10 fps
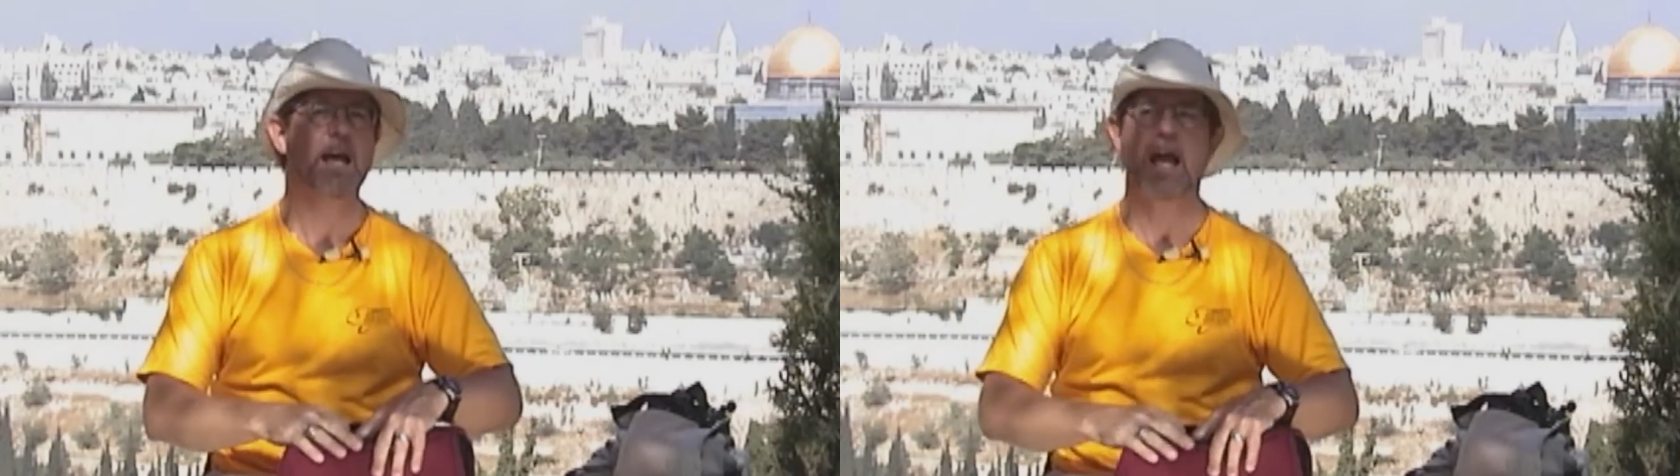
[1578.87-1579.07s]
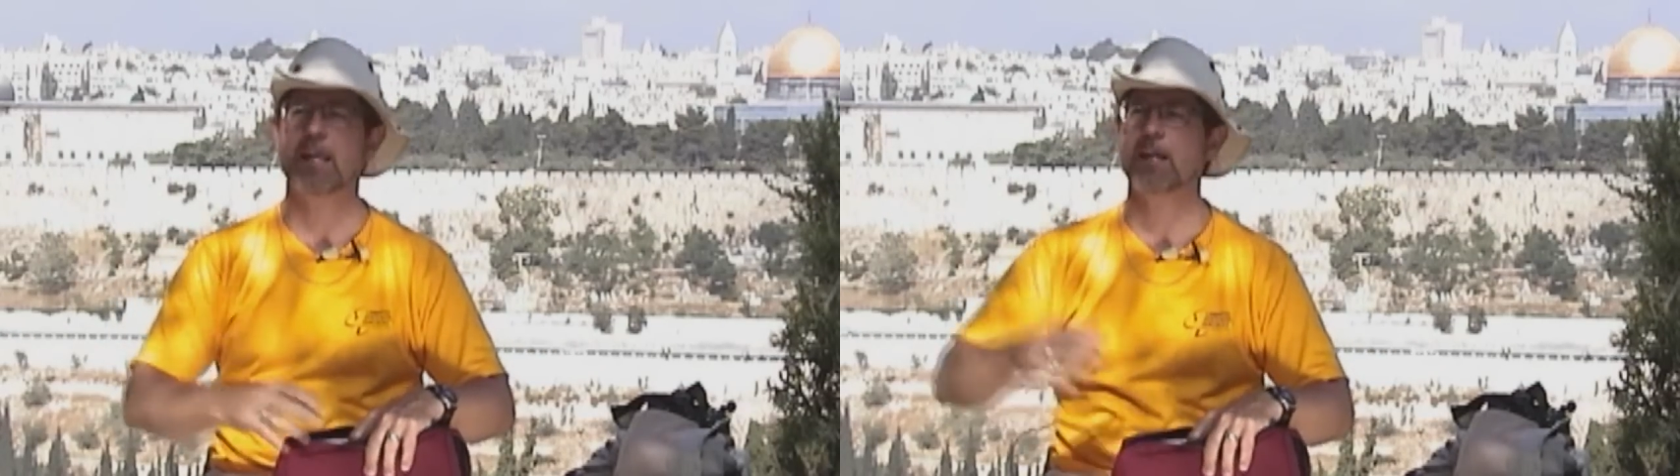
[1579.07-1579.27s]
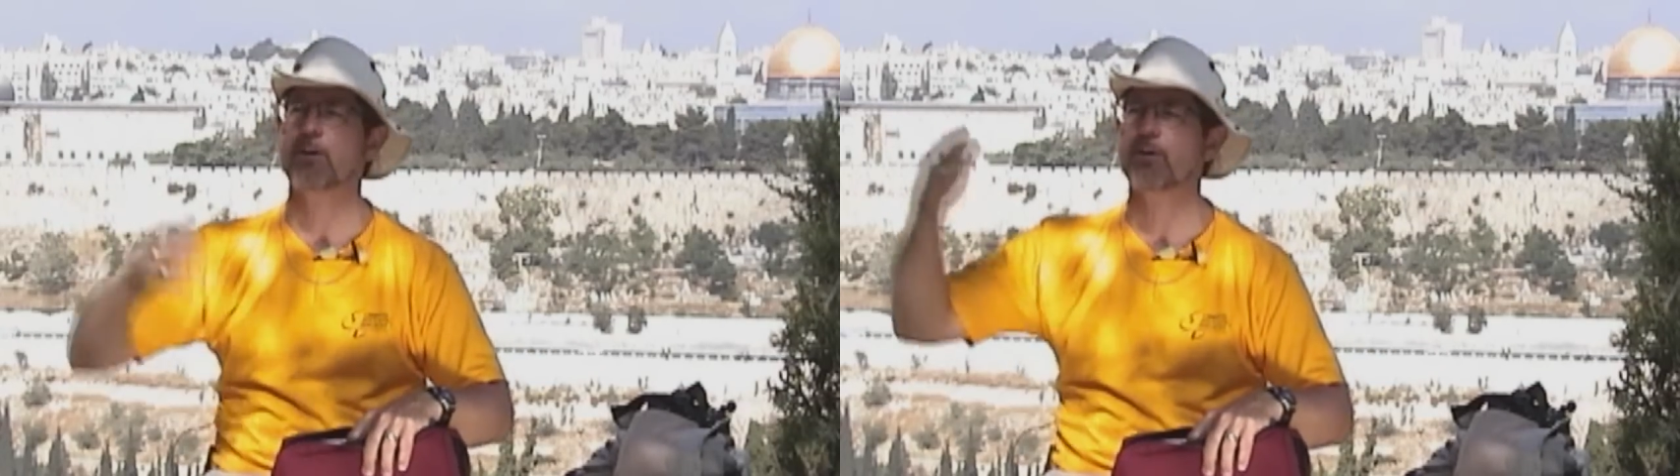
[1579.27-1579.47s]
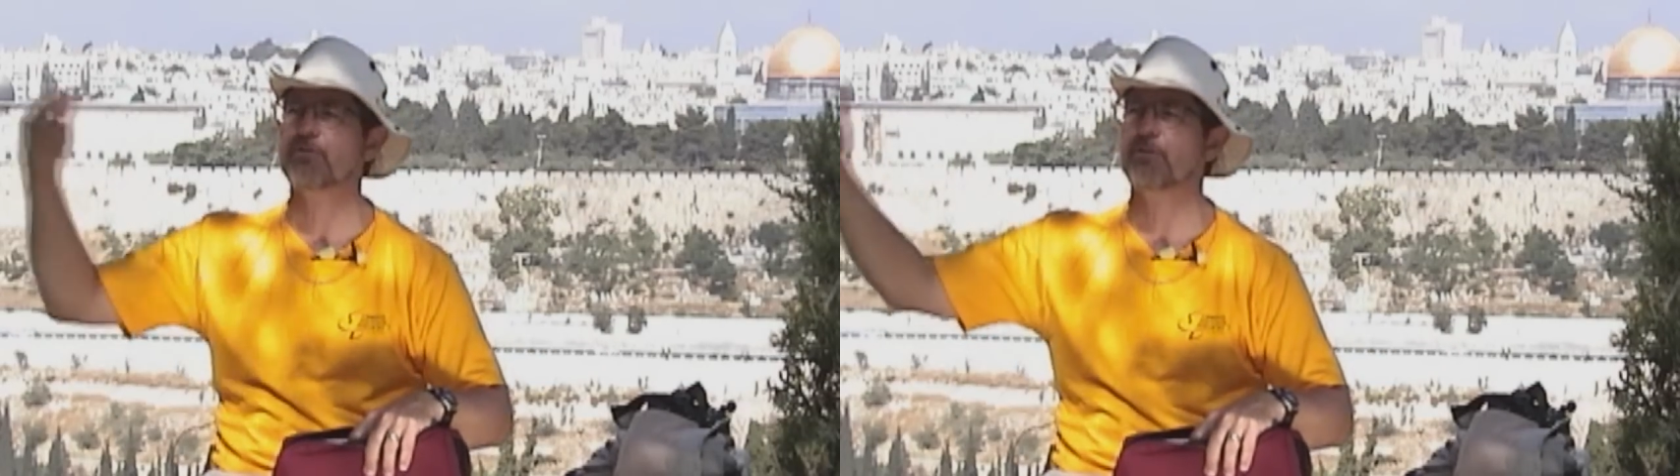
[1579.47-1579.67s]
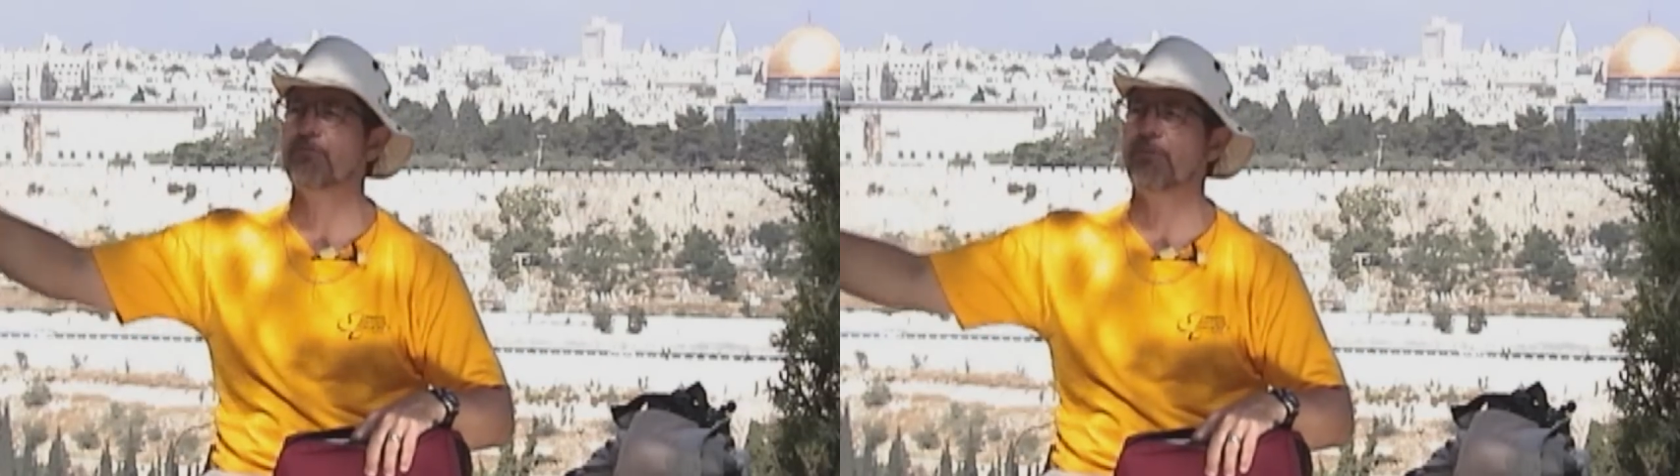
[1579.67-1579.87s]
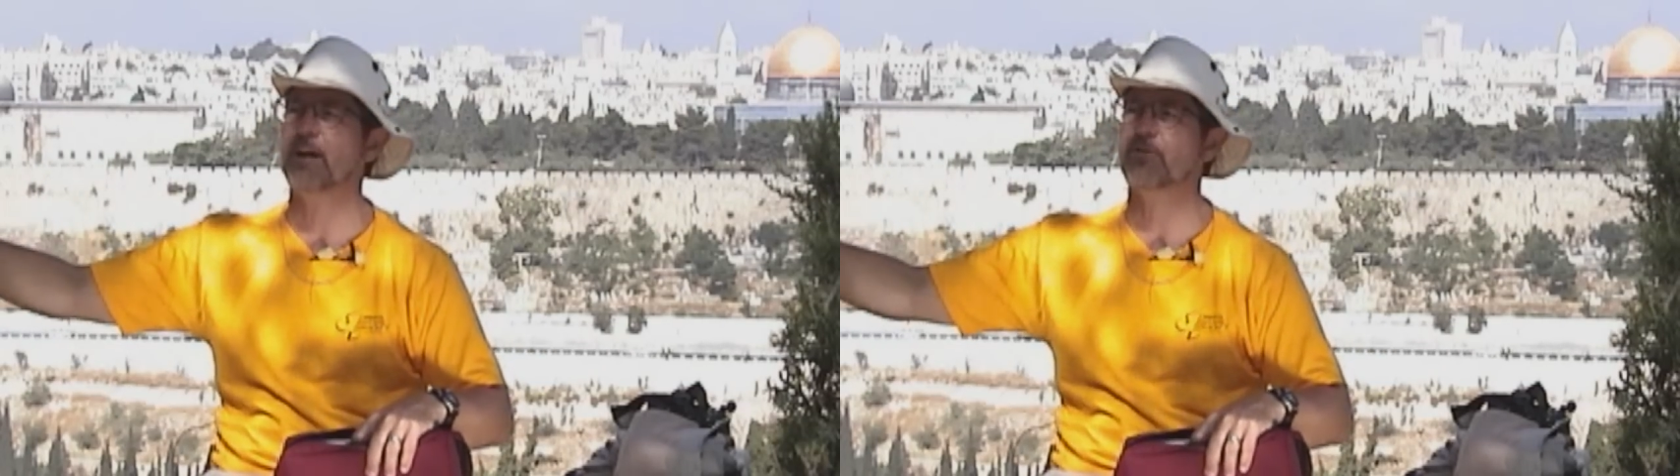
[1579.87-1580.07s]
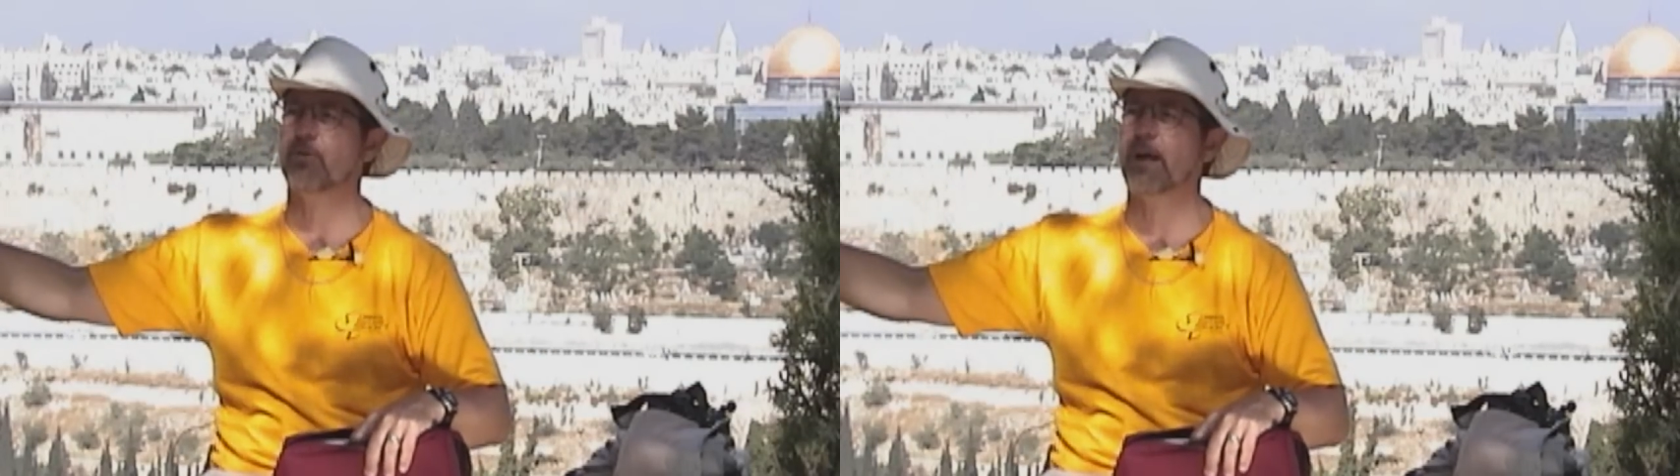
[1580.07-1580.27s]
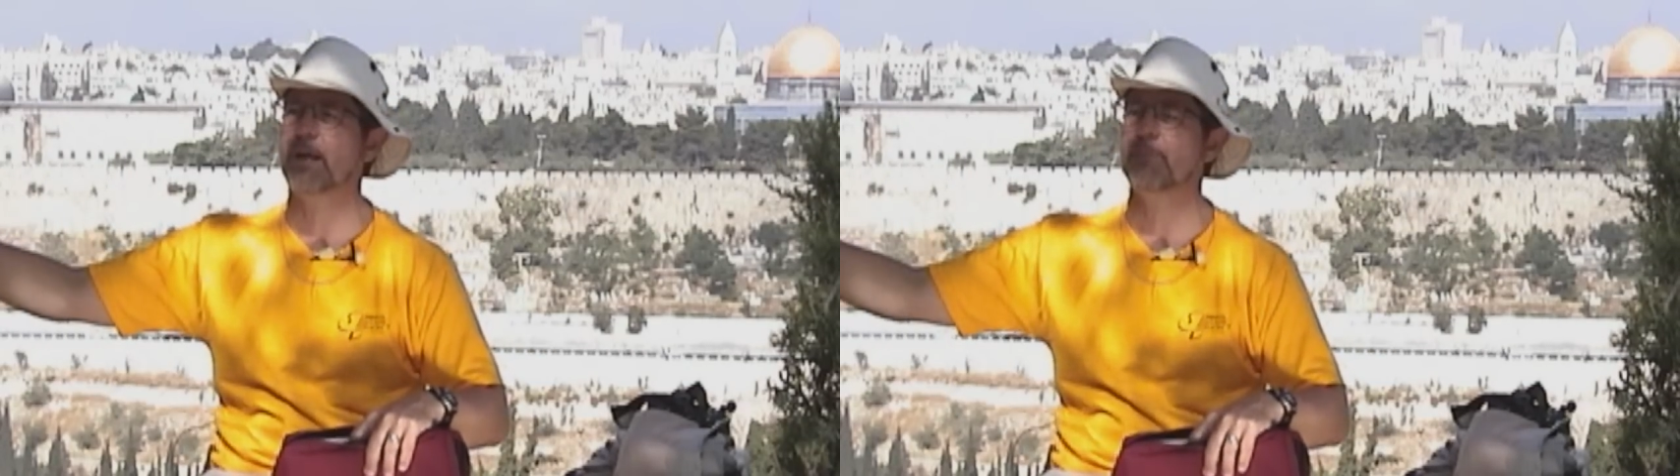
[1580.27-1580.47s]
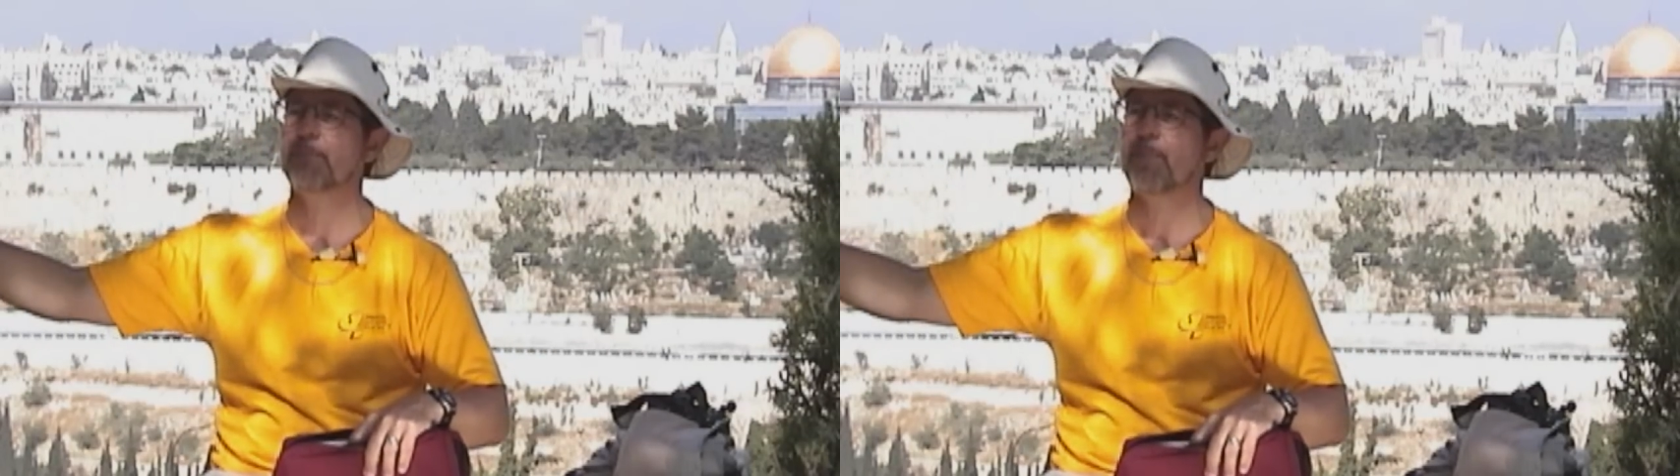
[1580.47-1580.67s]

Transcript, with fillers: and he cursed the fig tree,